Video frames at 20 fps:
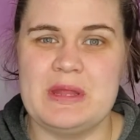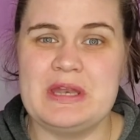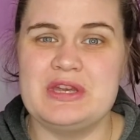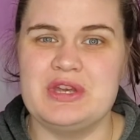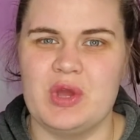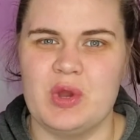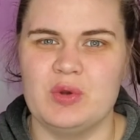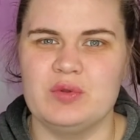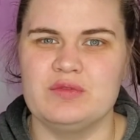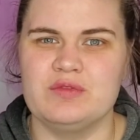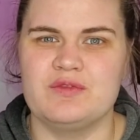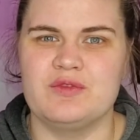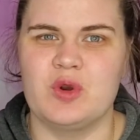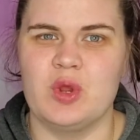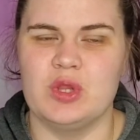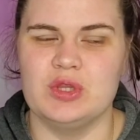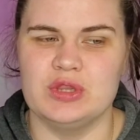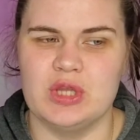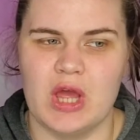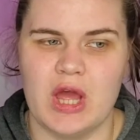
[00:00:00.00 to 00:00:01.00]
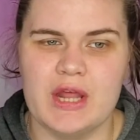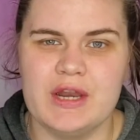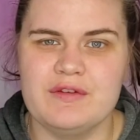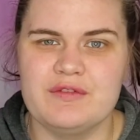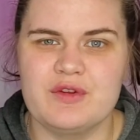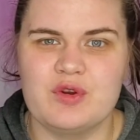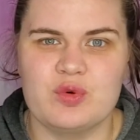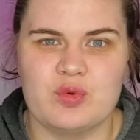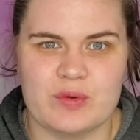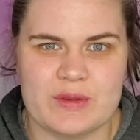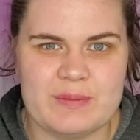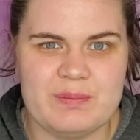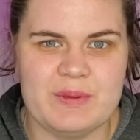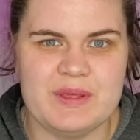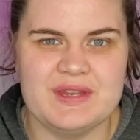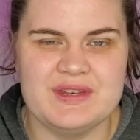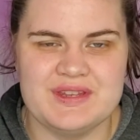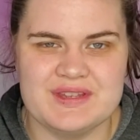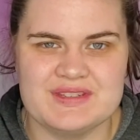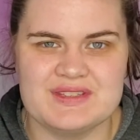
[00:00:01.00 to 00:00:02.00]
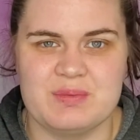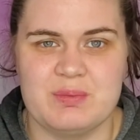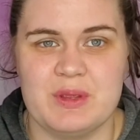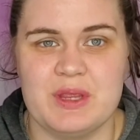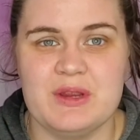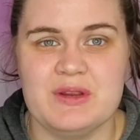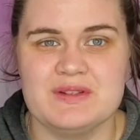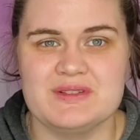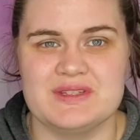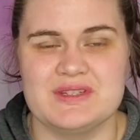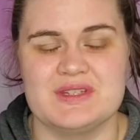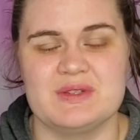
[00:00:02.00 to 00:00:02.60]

known for a lot of creepy disappearances,